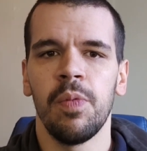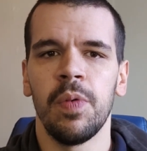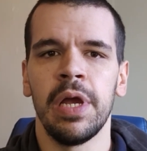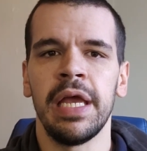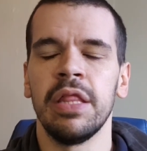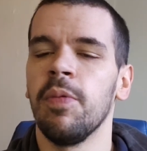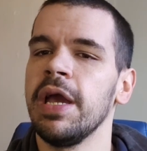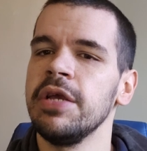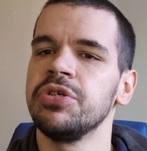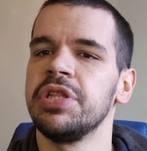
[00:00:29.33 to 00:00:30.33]
The
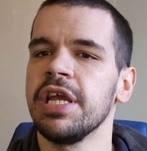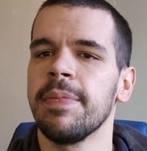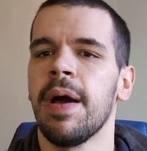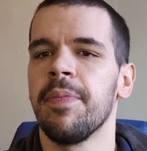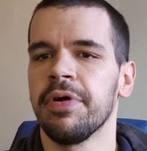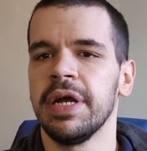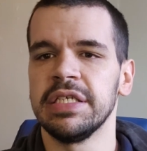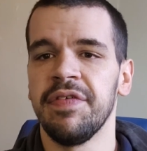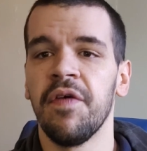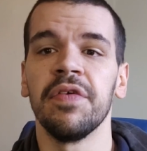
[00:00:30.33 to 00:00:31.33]
way you should think about
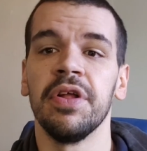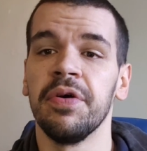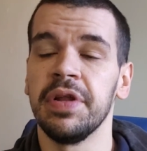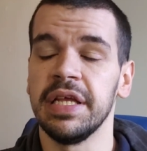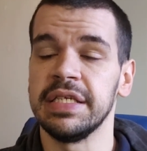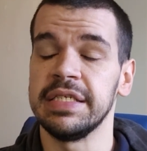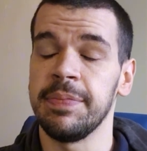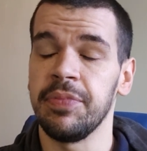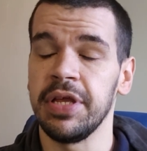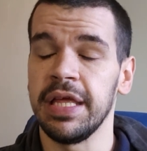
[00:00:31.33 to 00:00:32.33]
progressive overload is
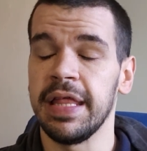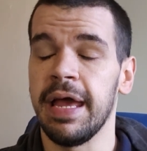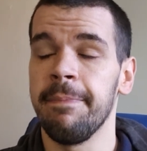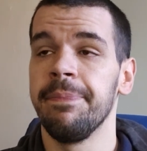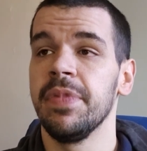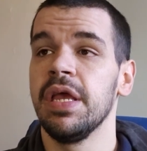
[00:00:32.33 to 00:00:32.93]
simply that